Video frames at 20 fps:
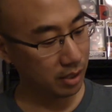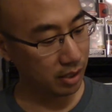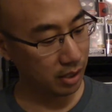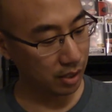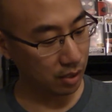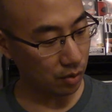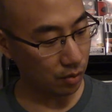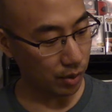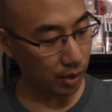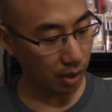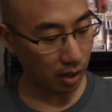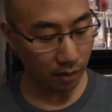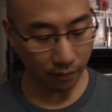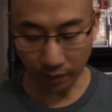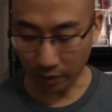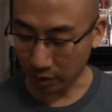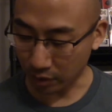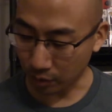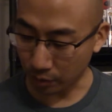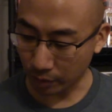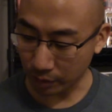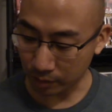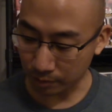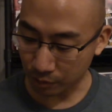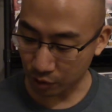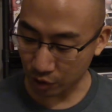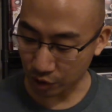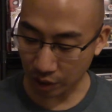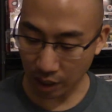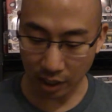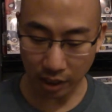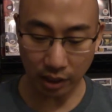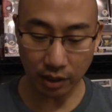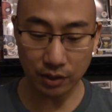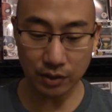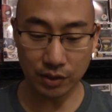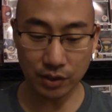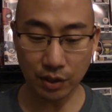and going off on doing some shenanigans.